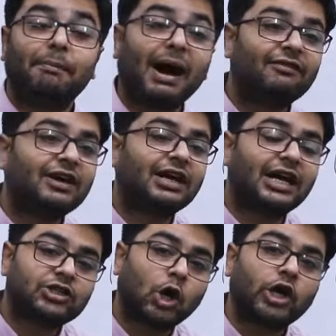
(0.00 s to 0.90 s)

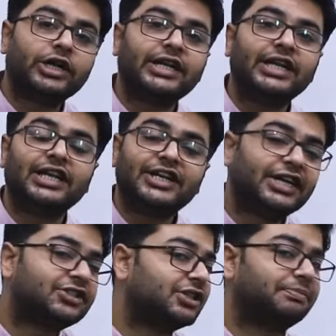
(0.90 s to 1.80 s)
Power, authority,
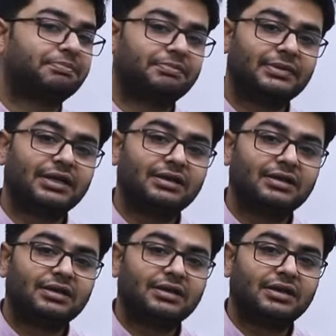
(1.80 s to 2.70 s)
leadership.
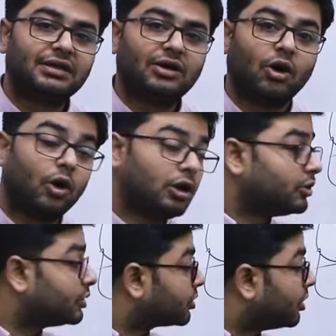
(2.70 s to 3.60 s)
All
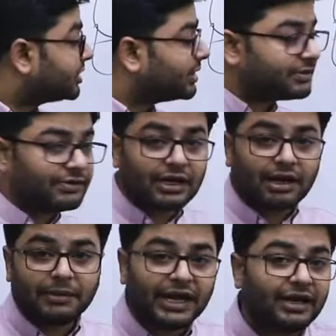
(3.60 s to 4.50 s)
those concepts will
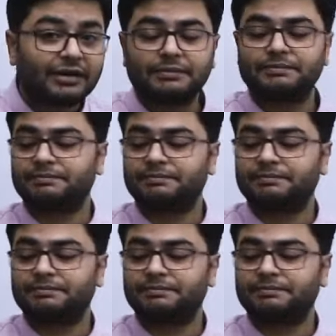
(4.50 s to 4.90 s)
come here.